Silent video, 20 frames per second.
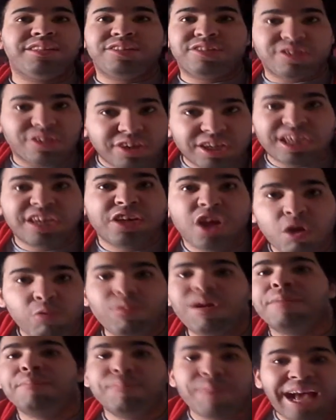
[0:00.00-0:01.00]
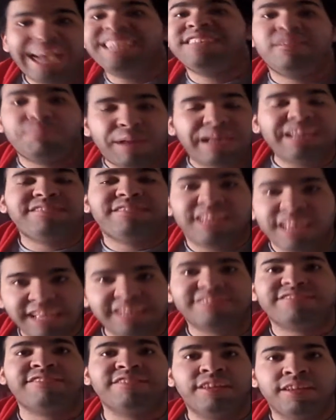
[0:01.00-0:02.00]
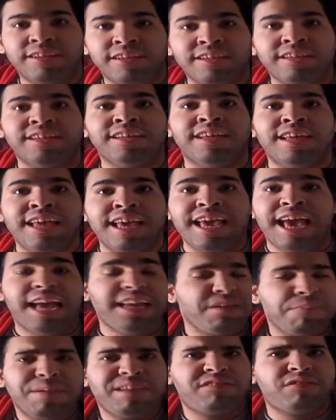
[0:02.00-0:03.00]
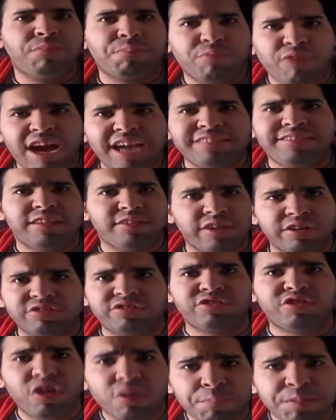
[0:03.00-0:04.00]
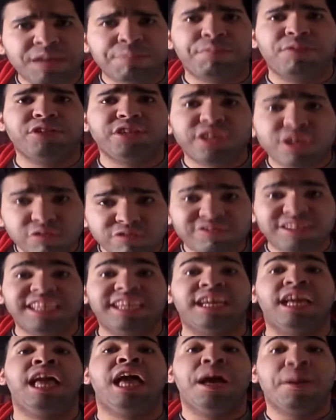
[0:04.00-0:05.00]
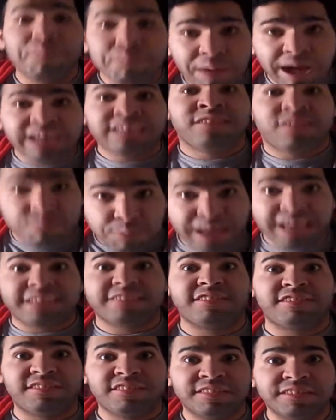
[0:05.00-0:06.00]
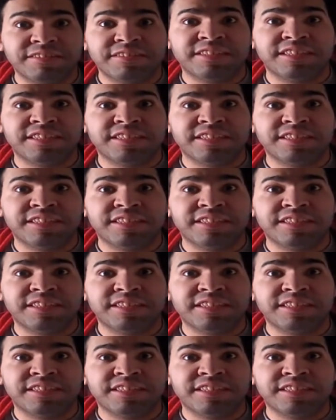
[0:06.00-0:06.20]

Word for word: you're gonna know what MySpace is. And you'll be surprised that there are still people using MySpace.